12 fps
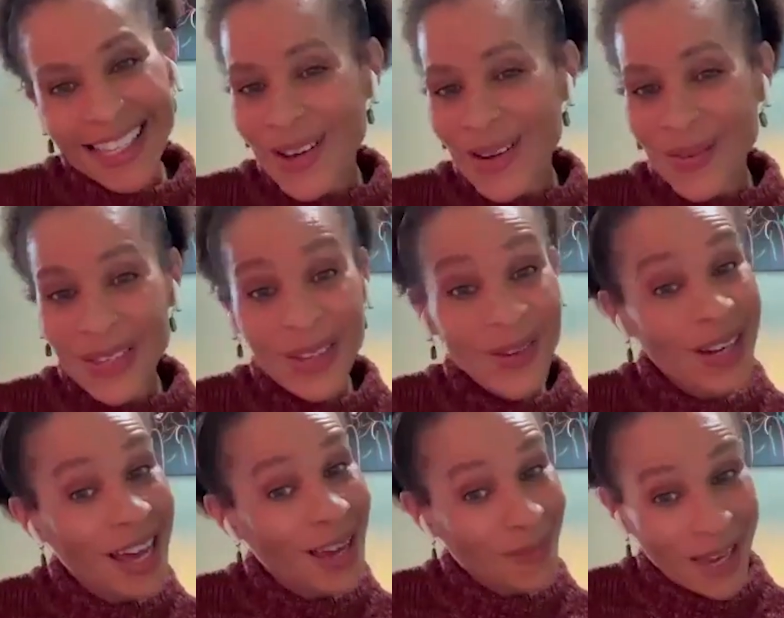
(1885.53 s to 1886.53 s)
No,
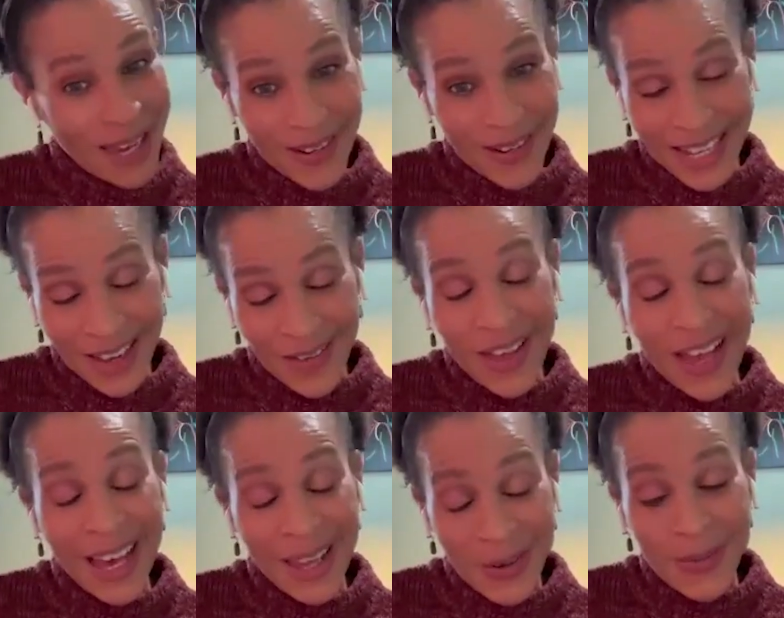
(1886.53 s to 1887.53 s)
you're not by yourself
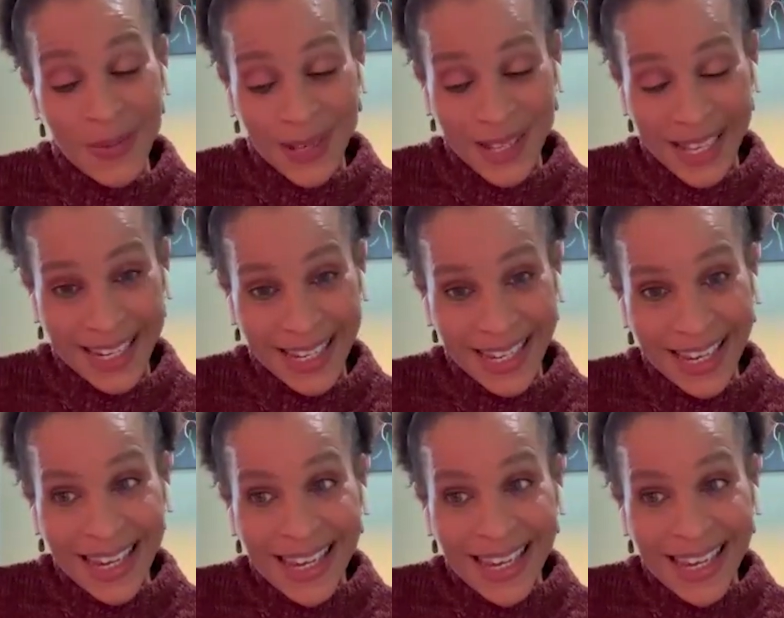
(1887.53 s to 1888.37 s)
100%.